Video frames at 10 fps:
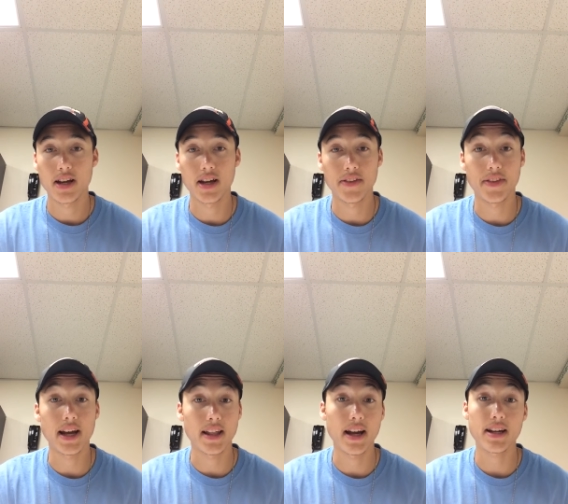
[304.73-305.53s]
and
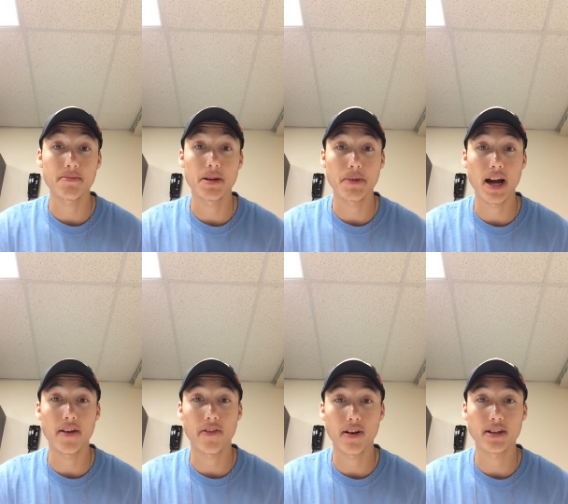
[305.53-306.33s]
that can be
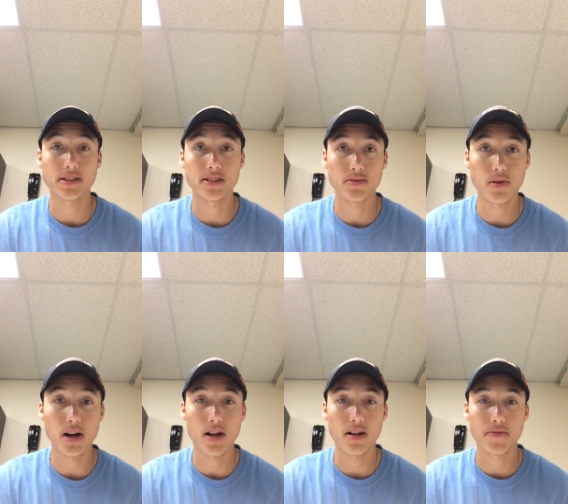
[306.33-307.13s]
bad for us as
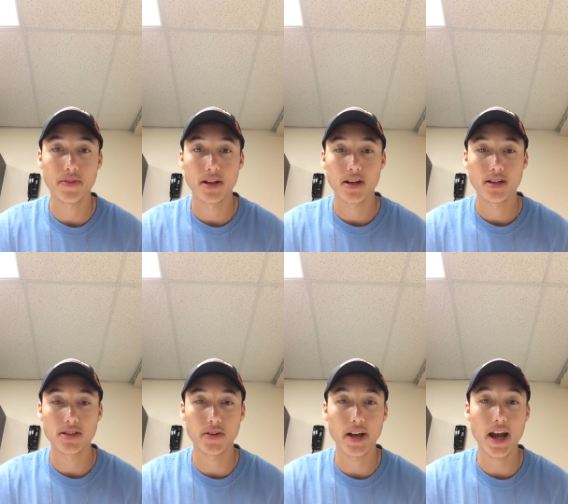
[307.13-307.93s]
well.
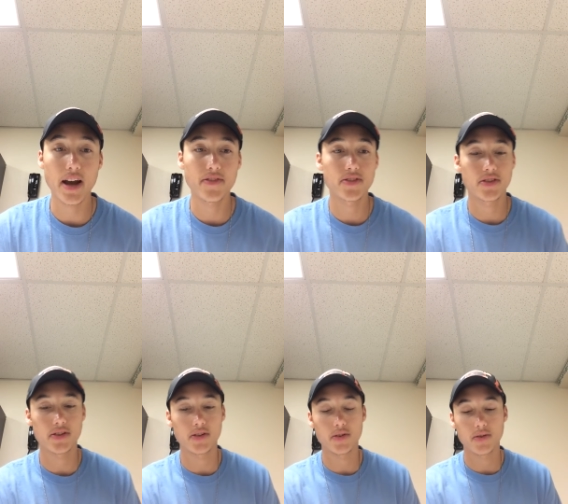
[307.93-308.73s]
So we have
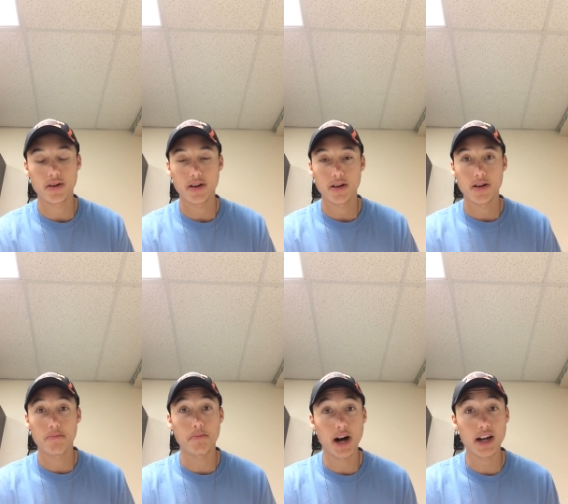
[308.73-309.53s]
to
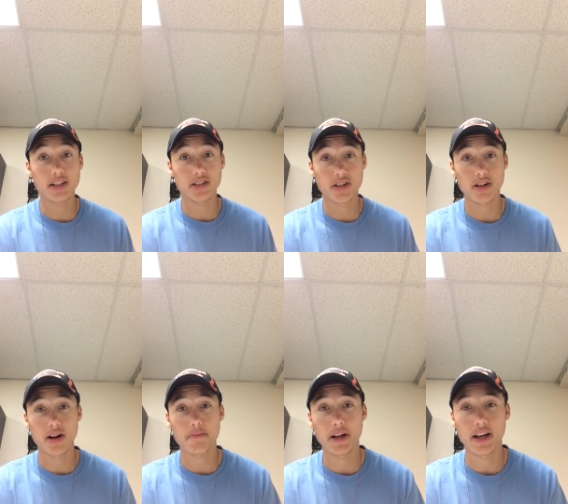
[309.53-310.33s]

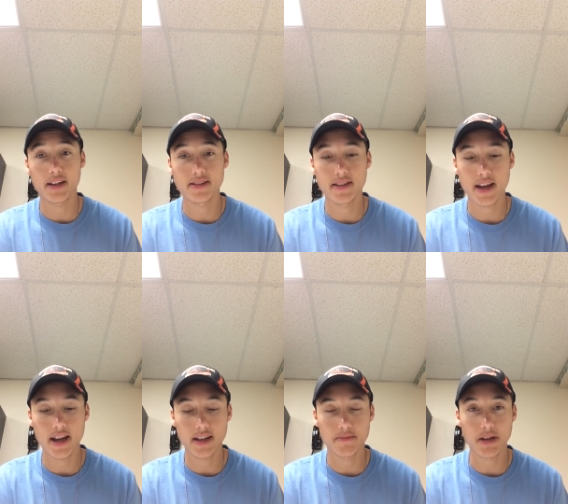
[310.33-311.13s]
monitor our meat
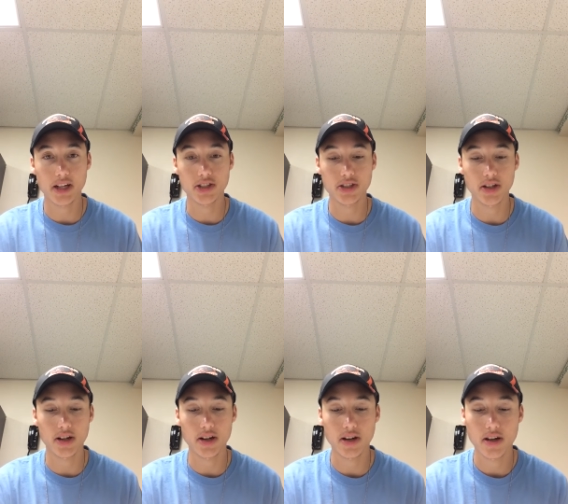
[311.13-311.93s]
intake and make
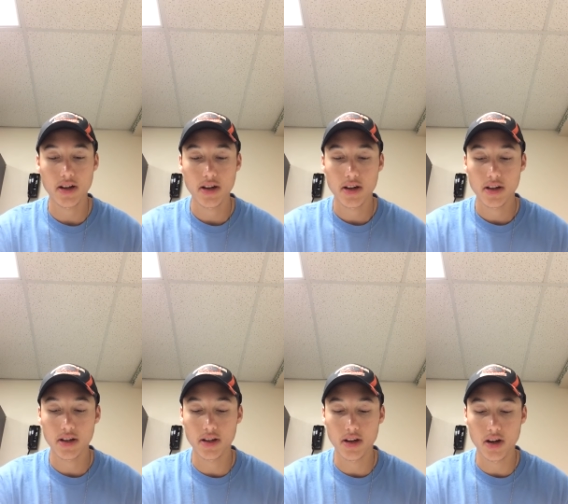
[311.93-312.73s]
sure,
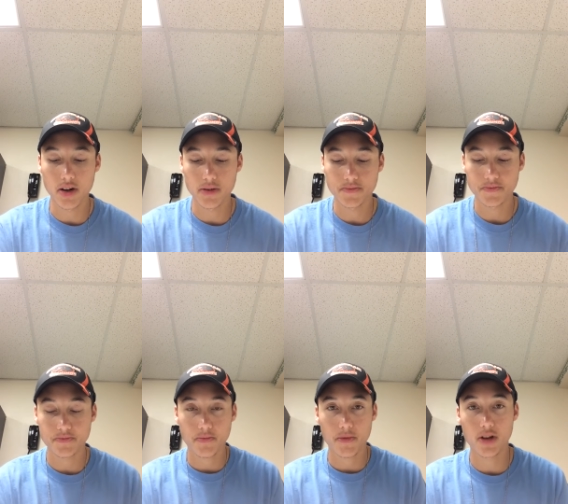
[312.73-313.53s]

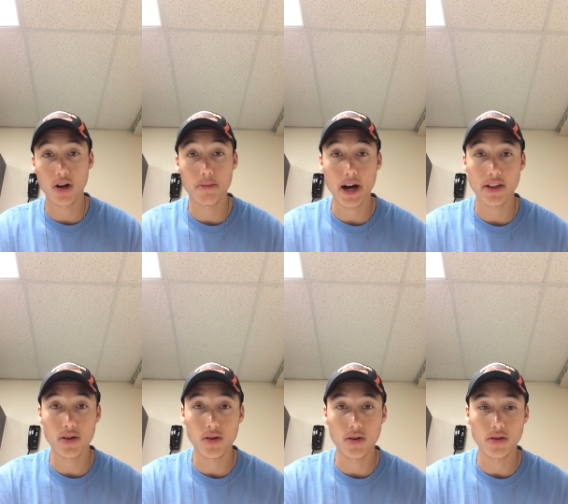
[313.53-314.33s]
go by the
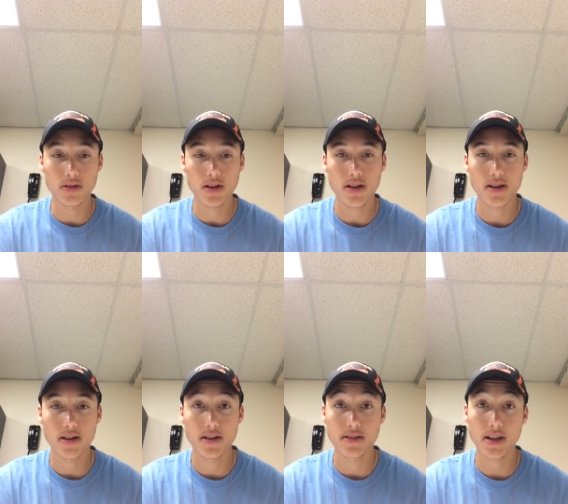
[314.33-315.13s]
old
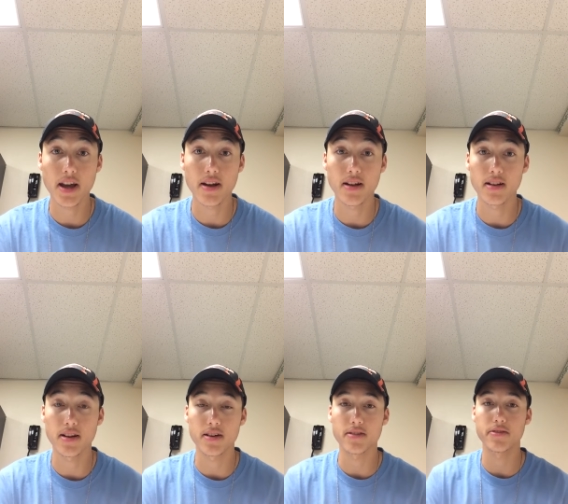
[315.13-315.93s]
tale
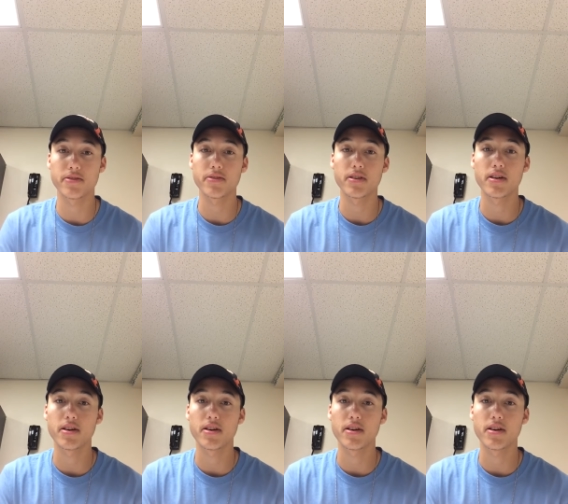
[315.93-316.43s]
of